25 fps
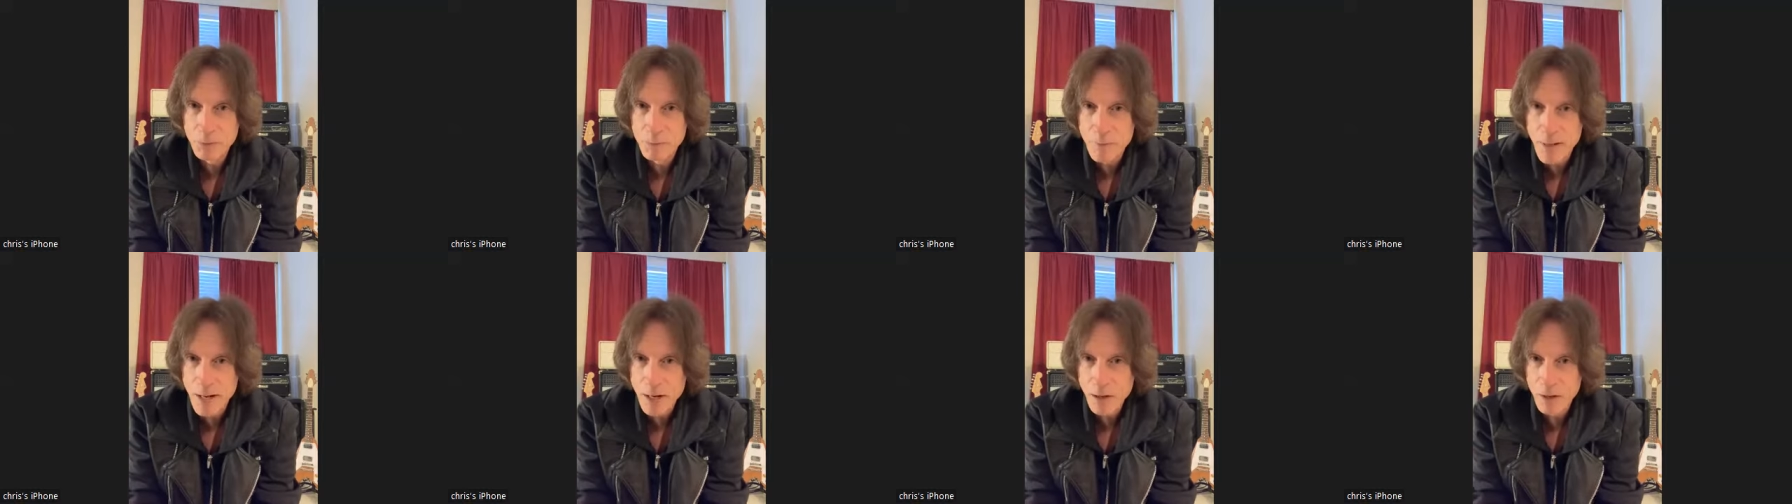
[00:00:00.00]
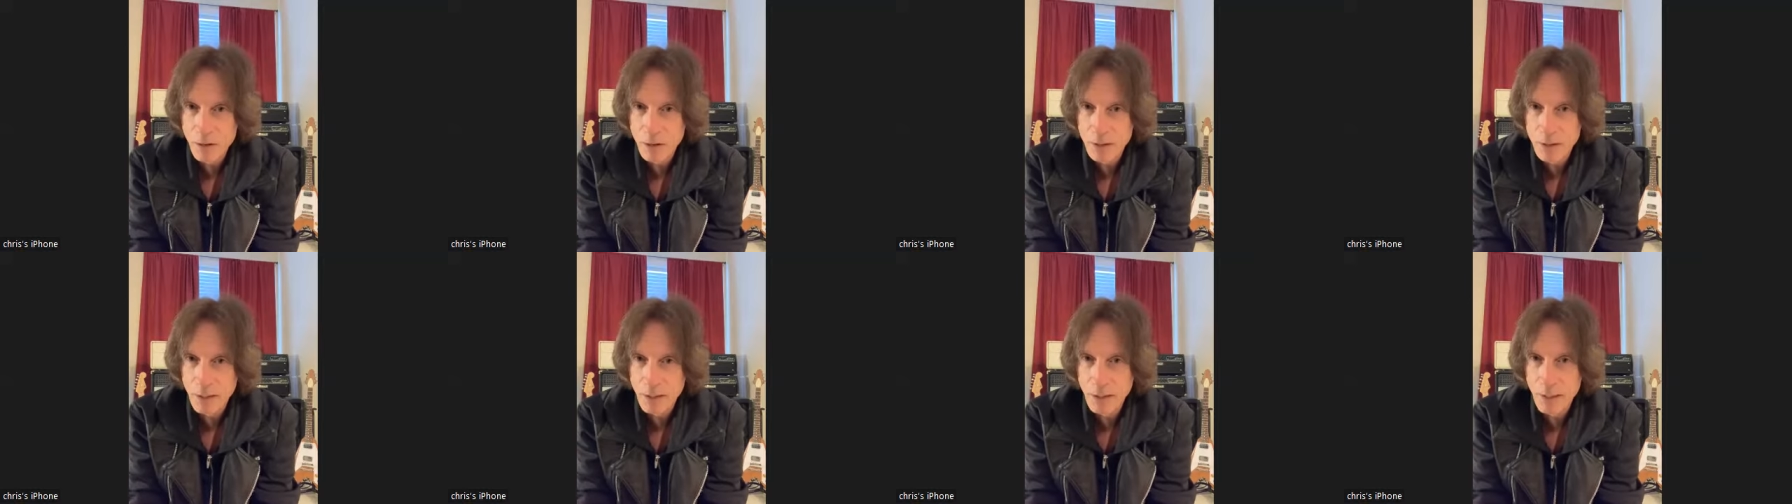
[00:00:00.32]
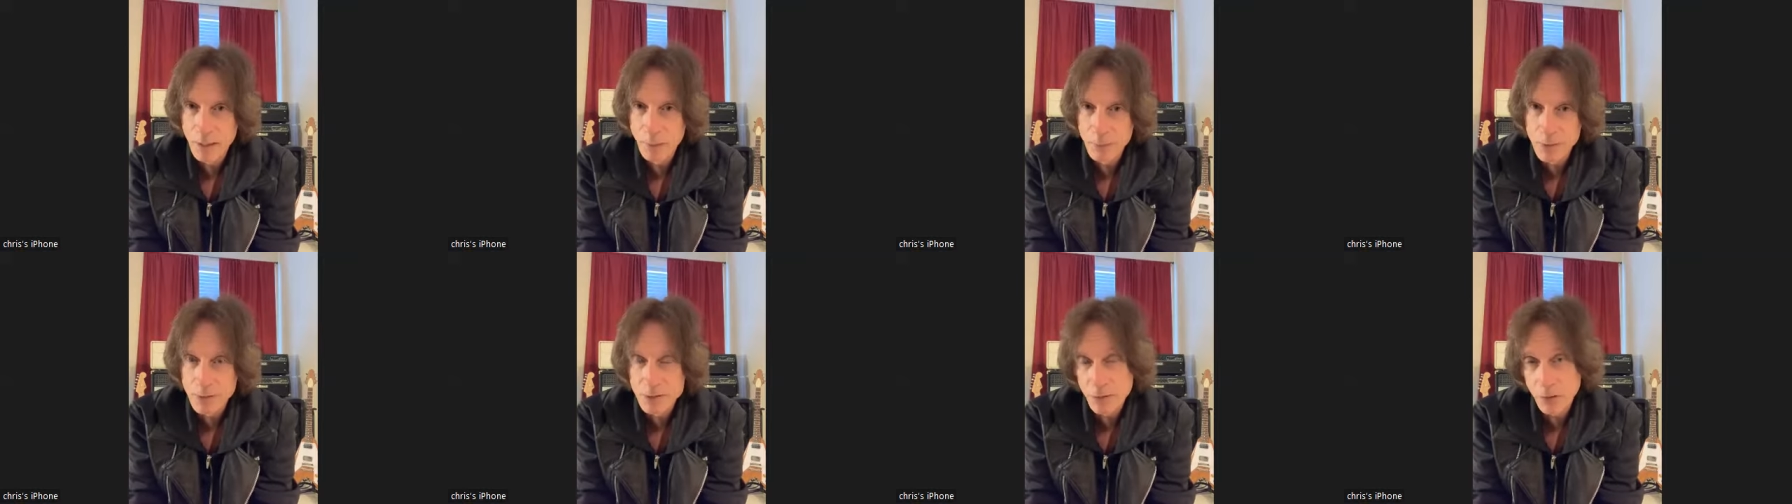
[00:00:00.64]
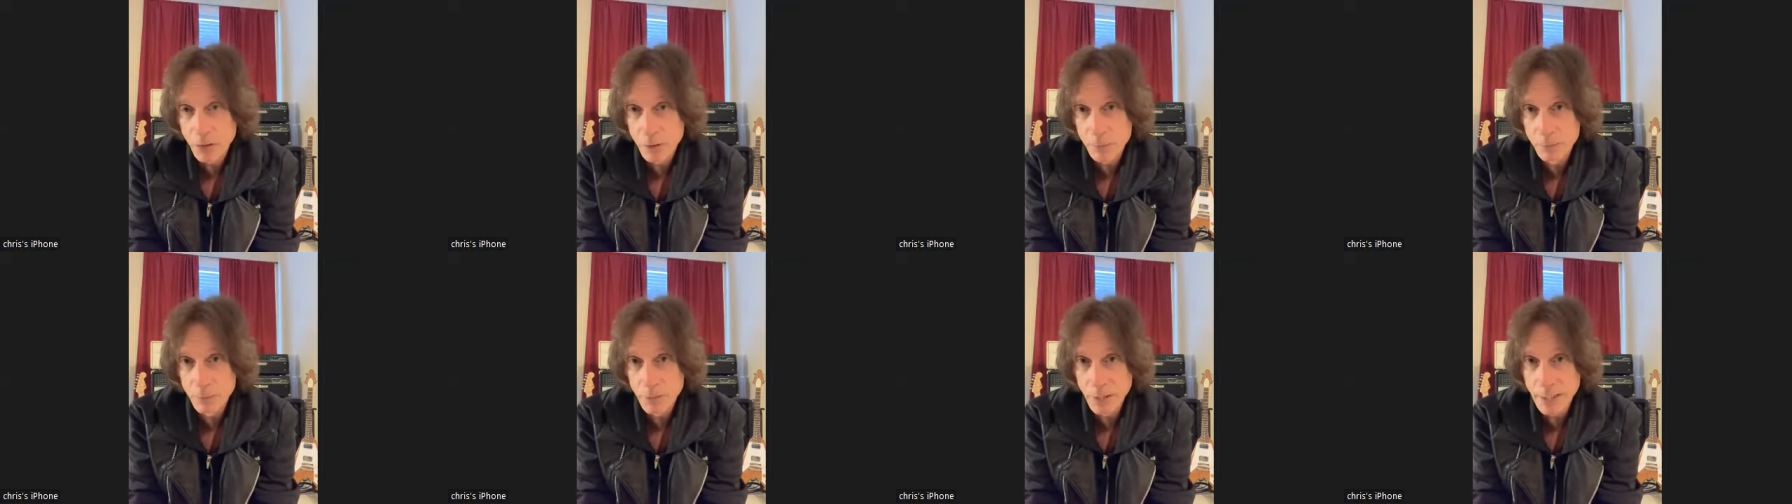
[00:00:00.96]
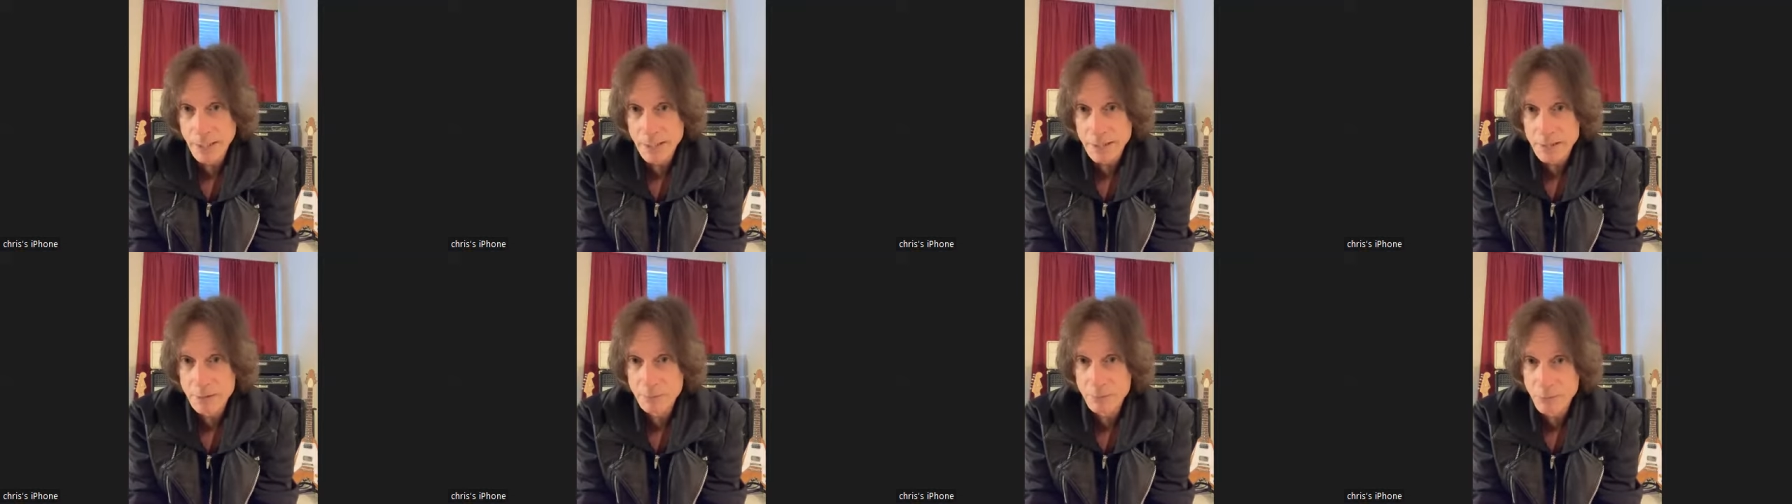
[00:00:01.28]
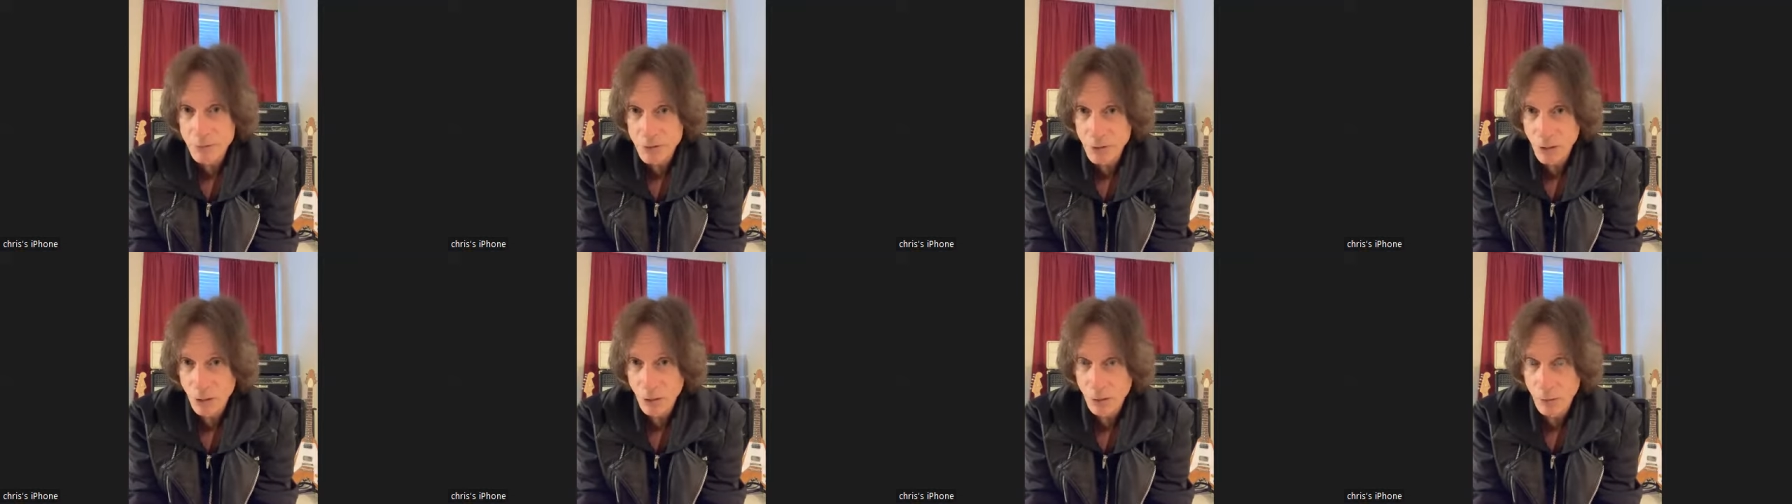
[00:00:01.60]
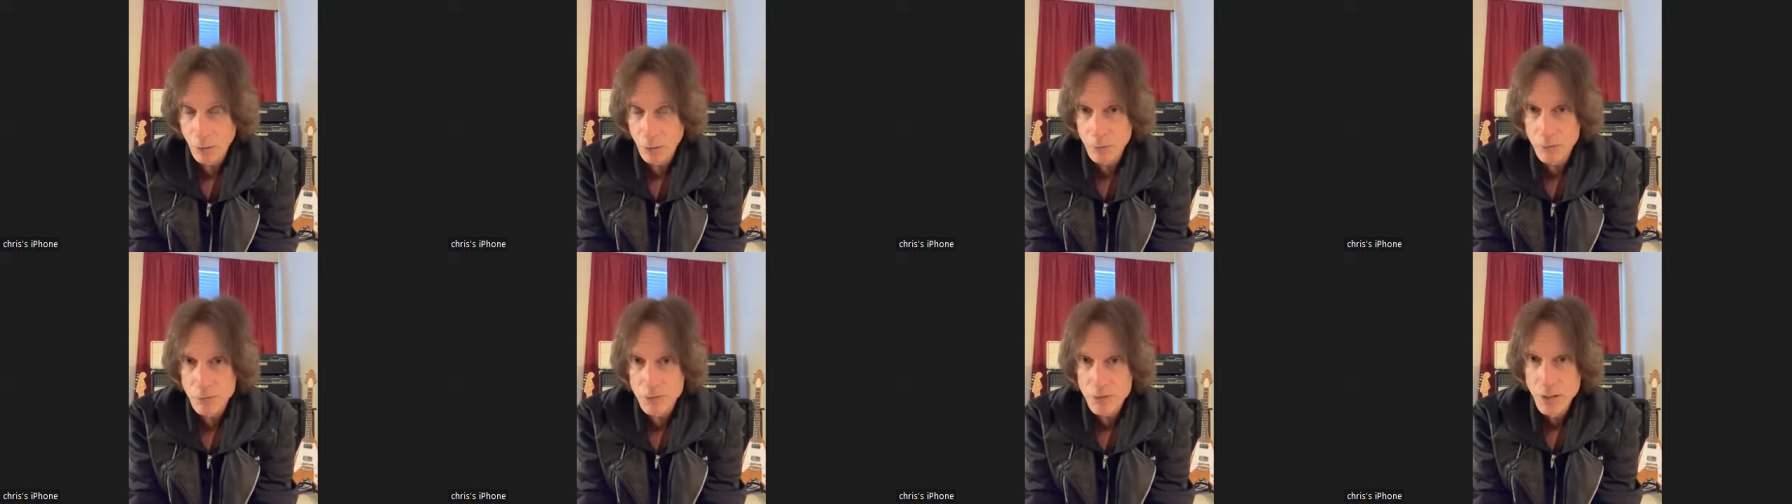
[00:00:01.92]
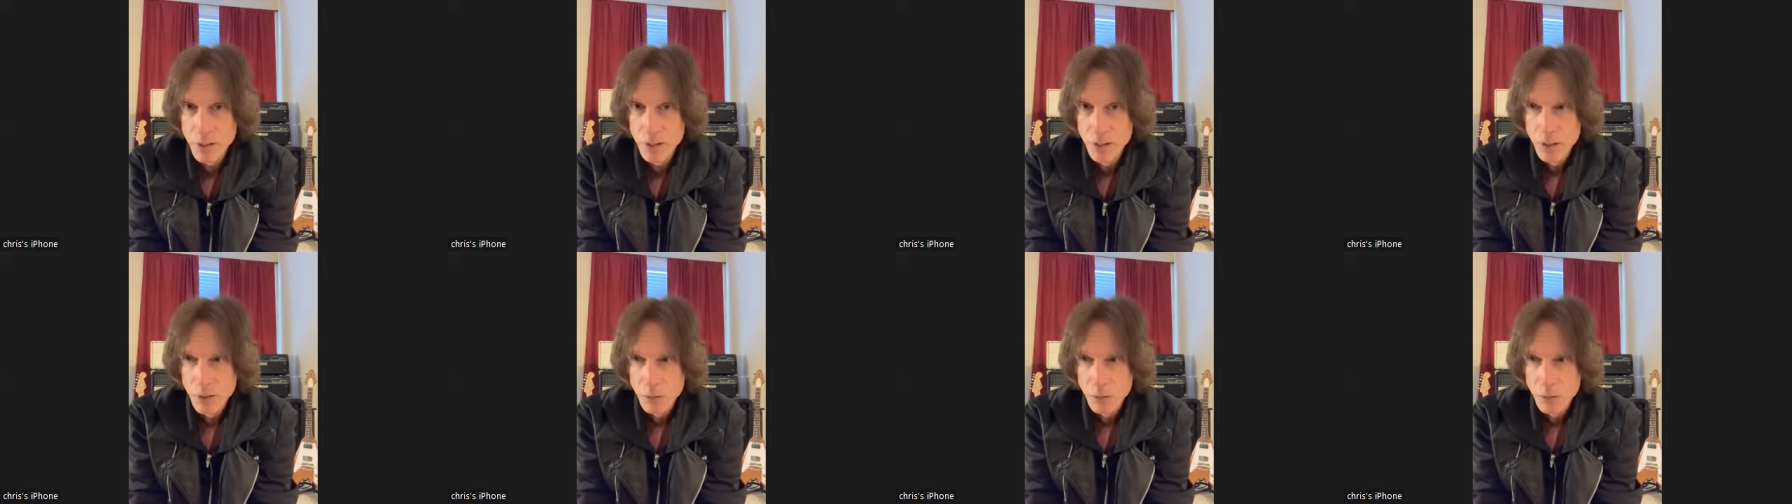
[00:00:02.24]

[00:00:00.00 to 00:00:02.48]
America and we started playing some shows.